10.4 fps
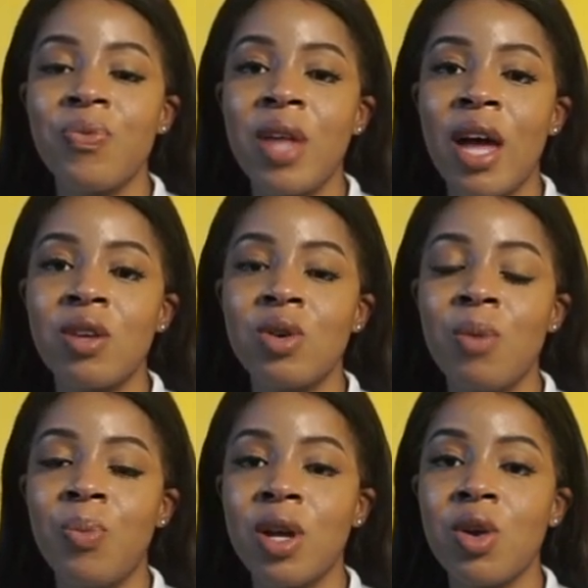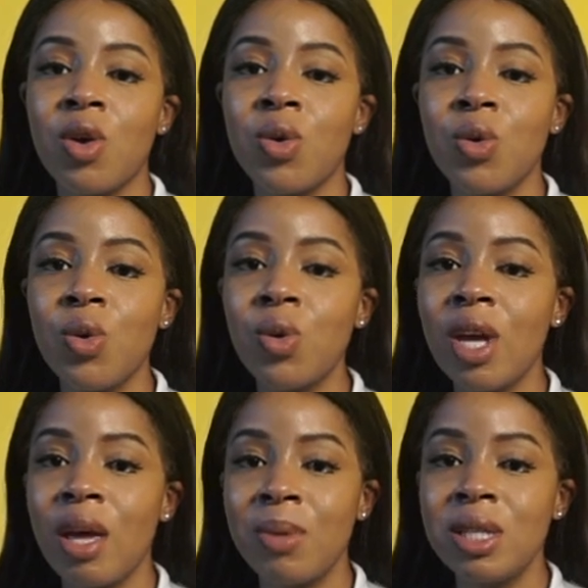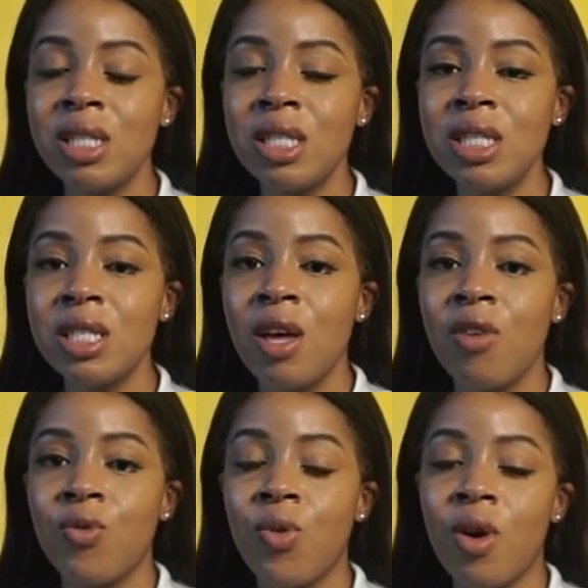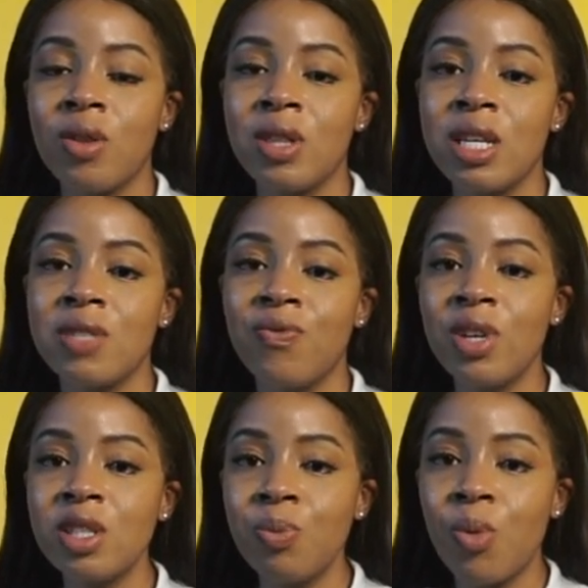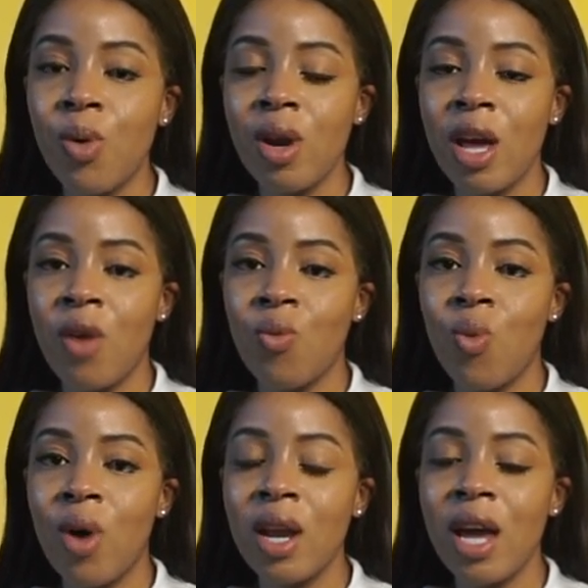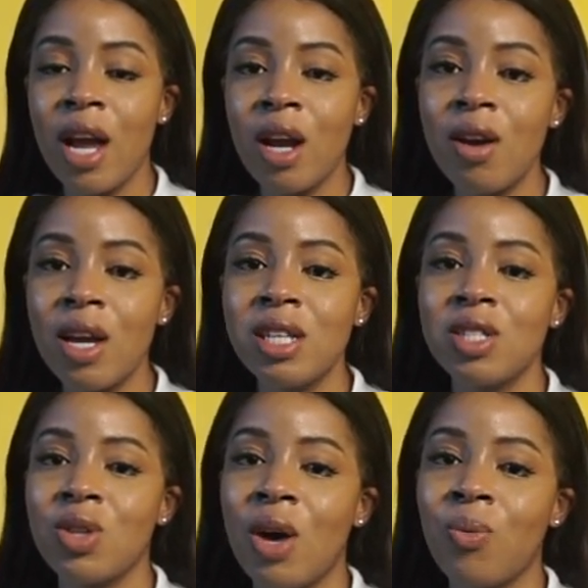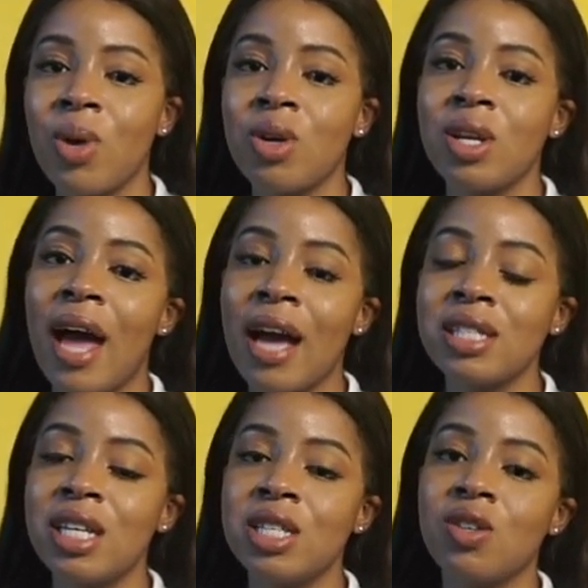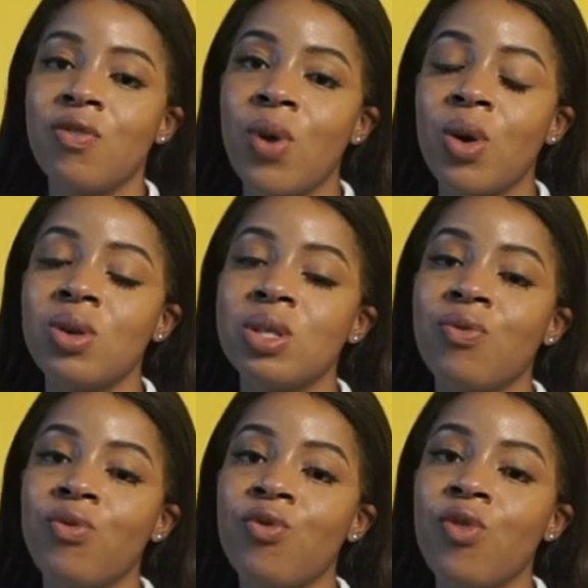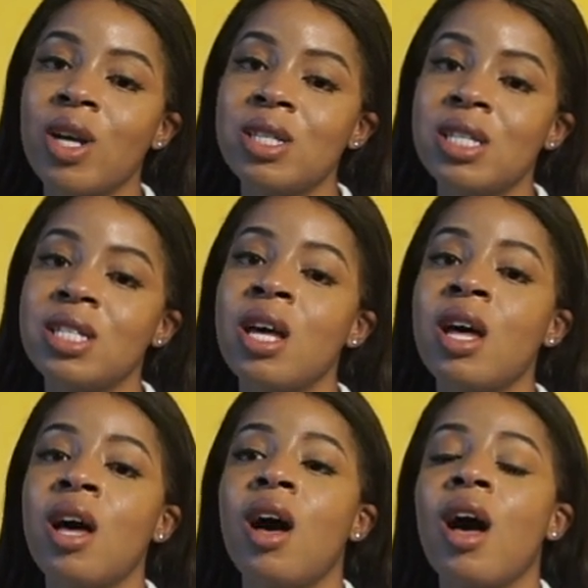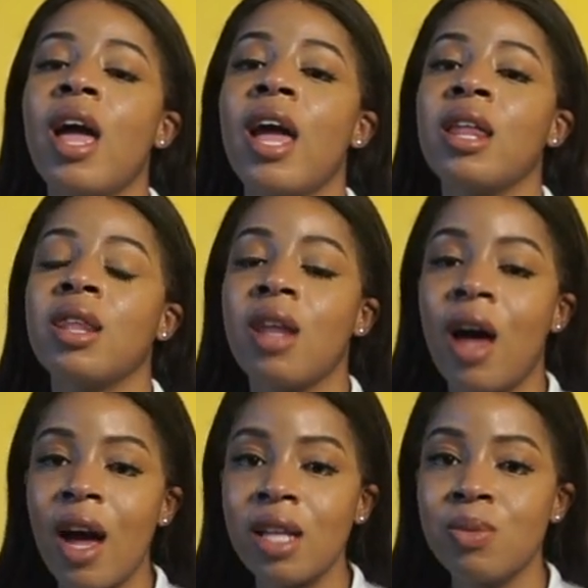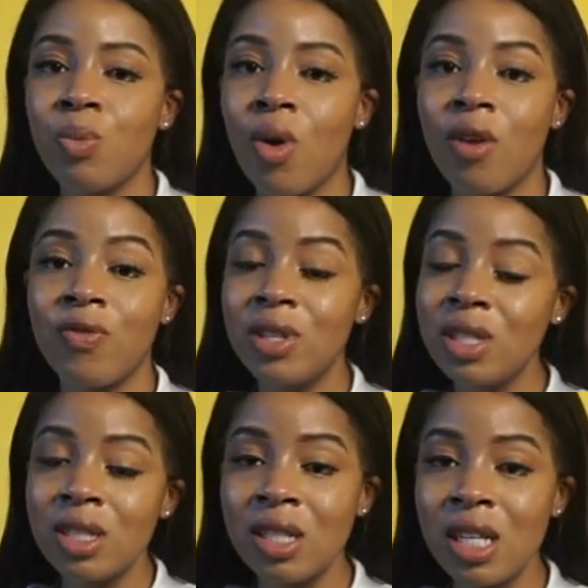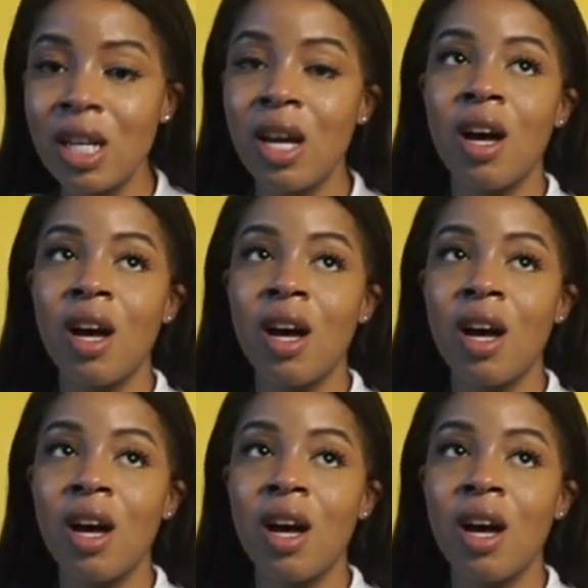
that you can put your Googled images for this vision board in one area, so that way you can access your photos and phrases a lot more efficiently.